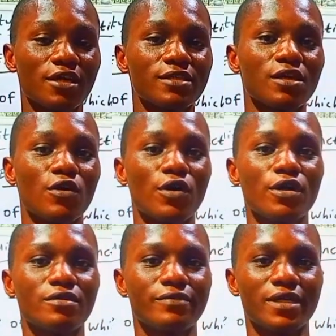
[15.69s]

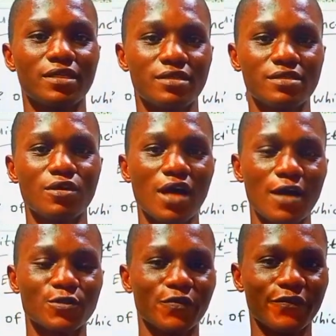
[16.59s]
So we saw
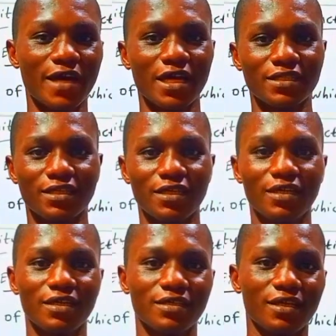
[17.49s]
how to find
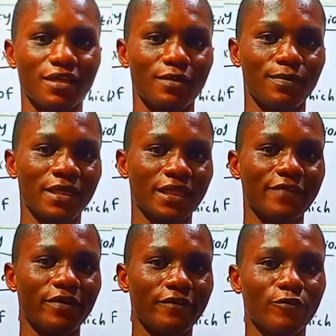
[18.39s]
the
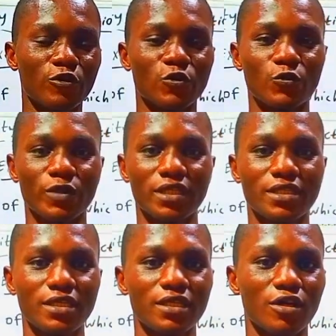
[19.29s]
interval of
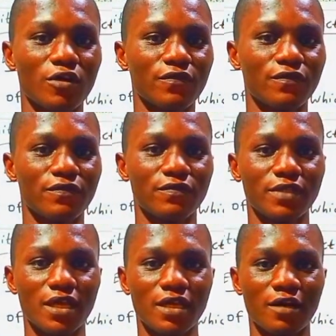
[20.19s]
continuity of
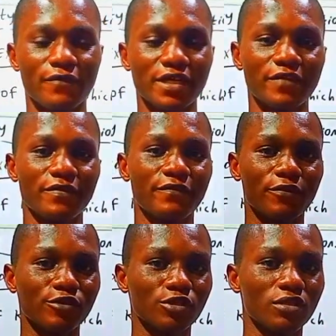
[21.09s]
a given
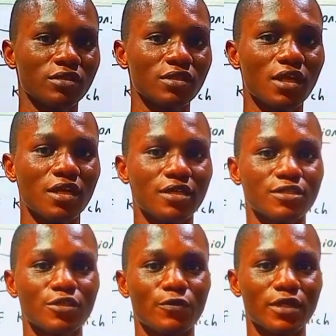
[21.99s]
function.
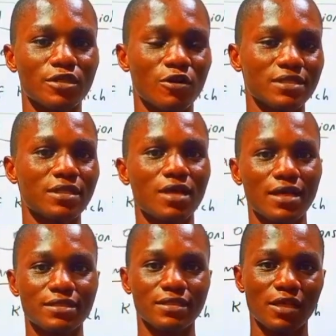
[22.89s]
So we considered
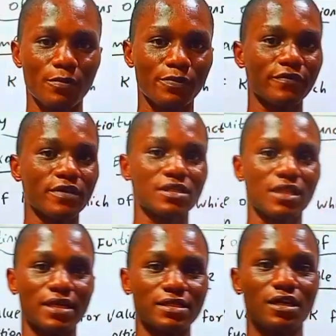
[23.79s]
that in our previous
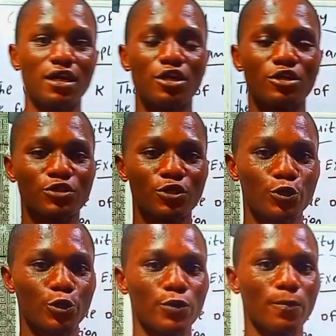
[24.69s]
class.
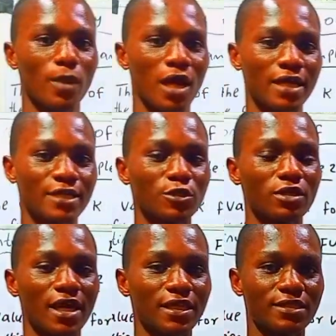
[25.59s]
So, and I told
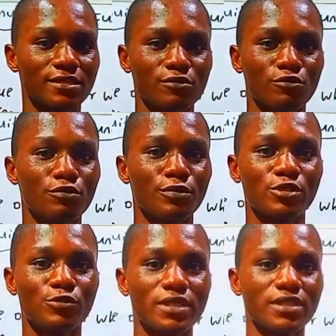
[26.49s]
you that we'll be
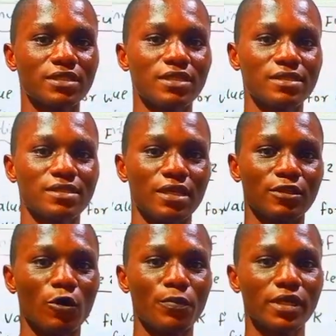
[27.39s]
treating this
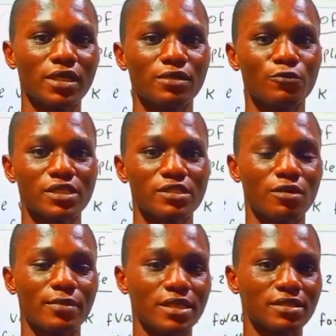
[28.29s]
topic with
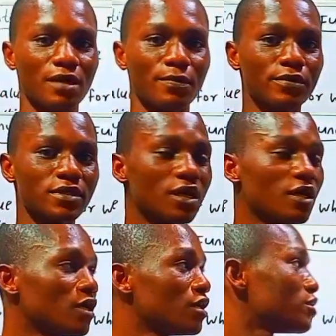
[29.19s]
some examples.
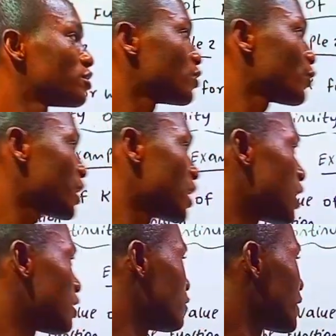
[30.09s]
So we
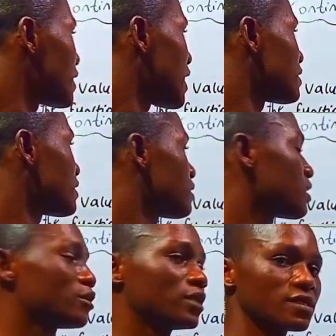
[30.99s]
are looking at this
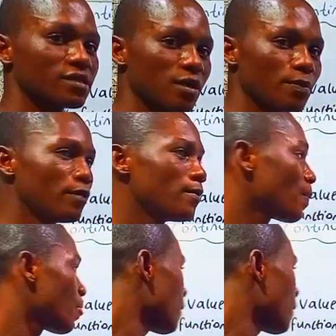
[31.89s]
second example.